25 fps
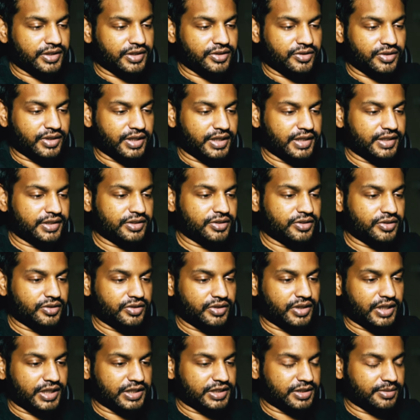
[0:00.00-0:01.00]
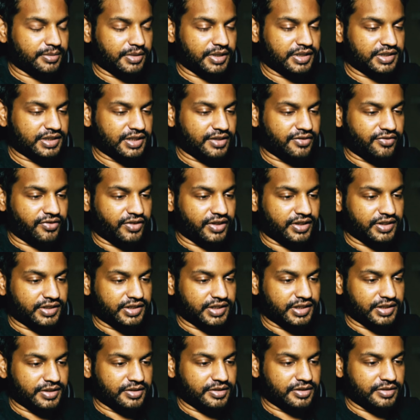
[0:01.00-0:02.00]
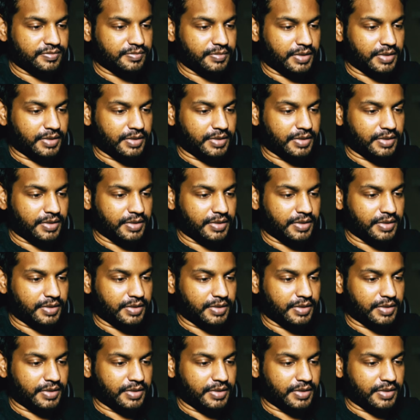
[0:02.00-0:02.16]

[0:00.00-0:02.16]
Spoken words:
you can customize their function